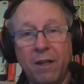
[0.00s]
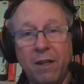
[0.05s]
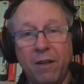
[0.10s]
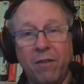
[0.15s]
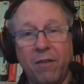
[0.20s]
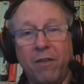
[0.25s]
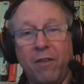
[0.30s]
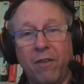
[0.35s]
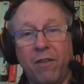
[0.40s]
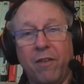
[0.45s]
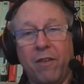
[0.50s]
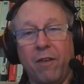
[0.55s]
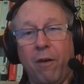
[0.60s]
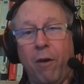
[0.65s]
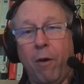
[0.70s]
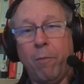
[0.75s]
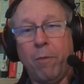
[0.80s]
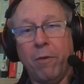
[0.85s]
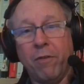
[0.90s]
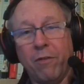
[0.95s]
This is
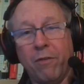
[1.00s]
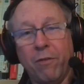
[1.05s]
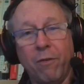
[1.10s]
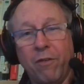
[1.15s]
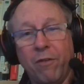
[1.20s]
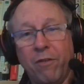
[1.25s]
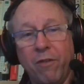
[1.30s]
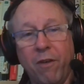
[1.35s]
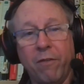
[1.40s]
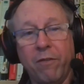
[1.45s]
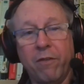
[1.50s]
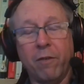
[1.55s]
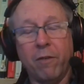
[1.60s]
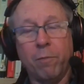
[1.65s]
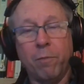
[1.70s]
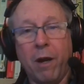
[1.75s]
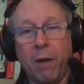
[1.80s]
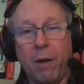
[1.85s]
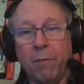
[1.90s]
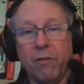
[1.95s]
open source solves this
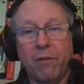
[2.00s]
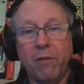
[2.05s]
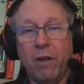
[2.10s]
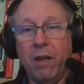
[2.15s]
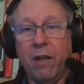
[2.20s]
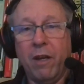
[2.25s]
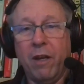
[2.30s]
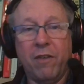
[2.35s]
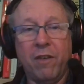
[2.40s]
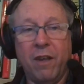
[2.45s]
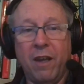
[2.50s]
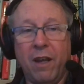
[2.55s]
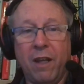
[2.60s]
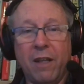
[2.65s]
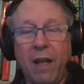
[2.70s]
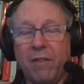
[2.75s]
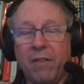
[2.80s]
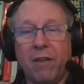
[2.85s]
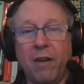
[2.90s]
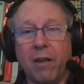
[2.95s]
problem. So it's
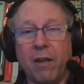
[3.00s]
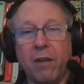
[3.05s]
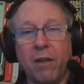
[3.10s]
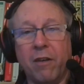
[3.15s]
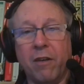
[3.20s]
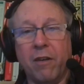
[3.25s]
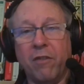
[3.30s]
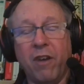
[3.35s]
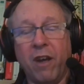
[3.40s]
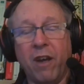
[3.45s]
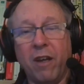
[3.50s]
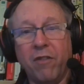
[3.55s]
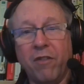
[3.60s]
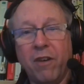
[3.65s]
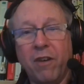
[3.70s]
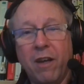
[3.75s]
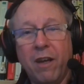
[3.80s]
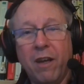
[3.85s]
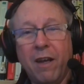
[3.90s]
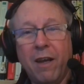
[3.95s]
that's not going to change.